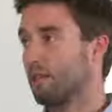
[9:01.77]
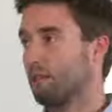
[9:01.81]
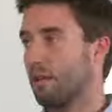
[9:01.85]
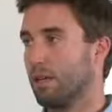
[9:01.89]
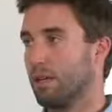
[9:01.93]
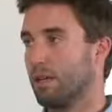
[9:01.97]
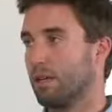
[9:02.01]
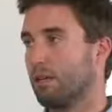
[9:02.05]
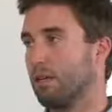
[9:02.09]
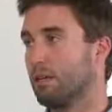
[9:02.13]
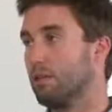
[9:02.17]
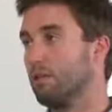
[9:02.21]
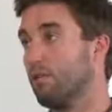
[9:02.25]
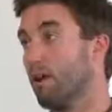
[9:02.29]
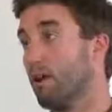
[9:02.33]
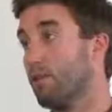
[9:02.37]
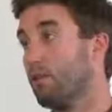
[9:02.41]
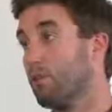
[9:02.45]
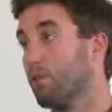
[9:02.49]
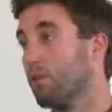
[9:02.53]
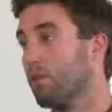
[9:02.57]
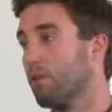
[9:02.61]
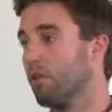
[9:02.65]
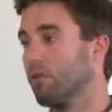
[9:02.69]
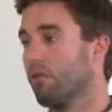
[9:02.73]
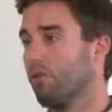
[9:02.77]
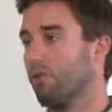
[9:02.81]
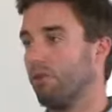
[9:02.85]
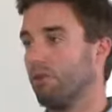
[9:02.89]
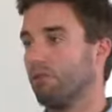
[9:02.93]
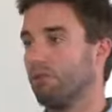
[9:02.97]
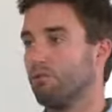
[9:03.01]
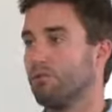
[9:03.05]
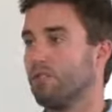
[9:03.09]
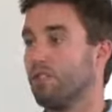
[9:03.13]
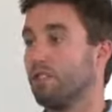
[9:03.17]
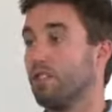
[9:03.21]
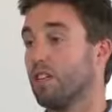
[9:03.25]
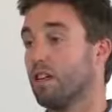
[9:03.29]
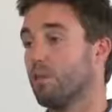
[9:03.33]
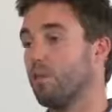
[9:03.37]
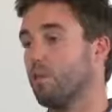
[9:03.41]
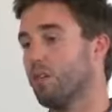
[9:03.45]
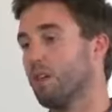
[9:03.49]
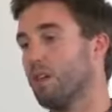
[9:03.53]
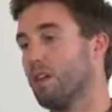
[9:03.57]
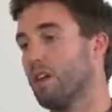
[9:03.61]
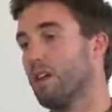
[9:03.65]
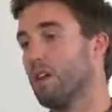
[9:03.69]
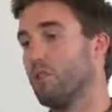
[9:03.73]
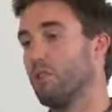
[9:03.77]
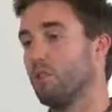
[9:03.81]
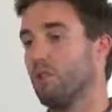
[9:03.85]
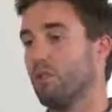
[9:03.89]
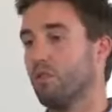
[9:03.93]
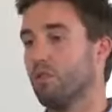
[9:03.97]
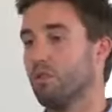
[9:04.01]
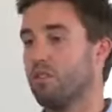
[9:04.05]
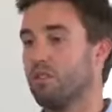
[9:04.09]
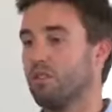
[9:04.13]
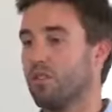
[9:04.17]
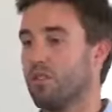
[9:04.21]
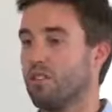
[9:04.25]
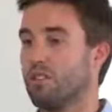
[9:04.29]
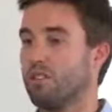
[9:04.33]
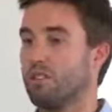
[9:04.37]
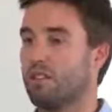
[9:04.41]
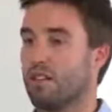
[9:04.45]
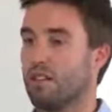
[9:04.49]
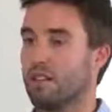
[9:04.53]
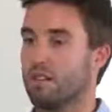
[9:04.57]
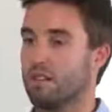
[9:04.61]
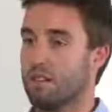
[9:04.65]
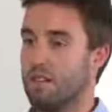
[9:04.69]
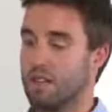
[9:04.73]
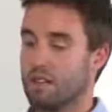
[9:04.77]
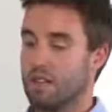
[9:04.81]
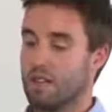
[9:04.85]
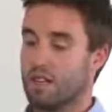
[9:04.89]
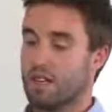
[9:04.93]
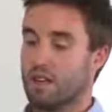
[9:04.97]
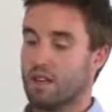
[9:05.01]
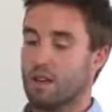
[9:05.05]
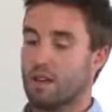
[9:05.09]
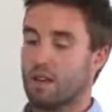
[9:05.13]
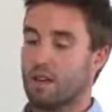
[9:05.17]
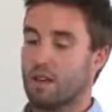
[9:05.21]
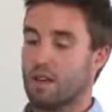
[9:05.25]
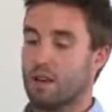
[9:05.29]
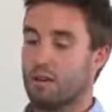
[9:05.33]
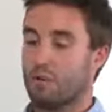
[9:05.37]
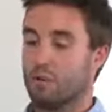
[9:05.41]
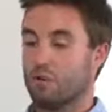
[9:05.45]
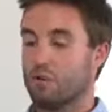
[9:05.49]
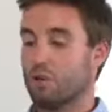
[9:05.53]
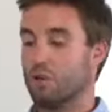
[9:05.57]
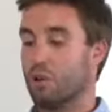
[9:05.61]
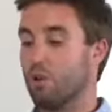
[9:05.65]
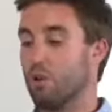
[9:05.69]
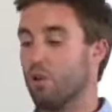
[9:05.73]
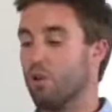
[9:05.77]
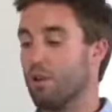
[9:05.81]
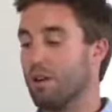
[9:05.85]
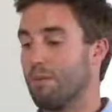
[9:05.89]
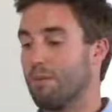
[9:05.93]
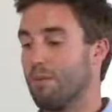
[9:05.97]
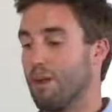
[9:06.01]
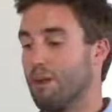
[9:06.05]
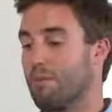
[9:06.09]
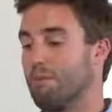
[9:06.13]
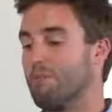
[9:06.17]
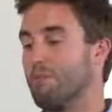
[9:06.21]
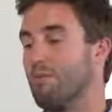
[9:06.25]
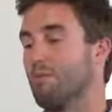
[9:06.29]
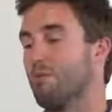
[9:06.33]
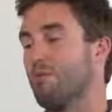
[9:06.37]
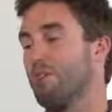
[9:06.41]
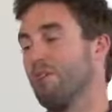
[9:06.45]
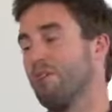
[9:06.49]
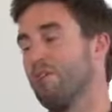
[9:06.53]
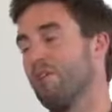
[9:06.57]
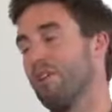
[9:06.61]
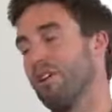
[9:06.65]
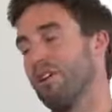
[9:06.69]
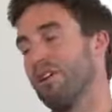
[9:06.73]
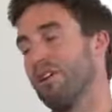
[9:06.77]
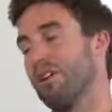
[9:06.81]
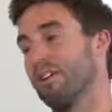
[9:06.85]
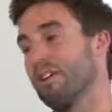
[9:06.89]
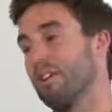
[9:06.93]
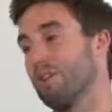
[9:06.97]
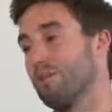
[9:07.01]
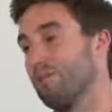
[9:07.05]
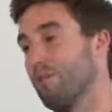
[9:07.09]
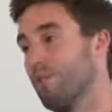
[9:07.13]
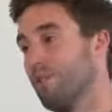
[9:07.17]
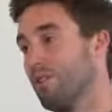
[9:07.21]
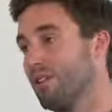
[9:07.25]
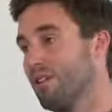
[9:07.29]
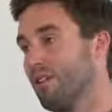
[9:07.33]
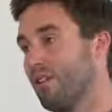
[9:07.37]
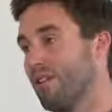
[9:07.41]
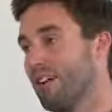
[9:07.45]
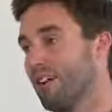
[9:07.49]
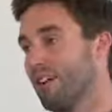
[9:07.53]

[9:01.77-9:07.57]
my grandmother for sticking with him all these years, and it was not only my mother crying at this point, I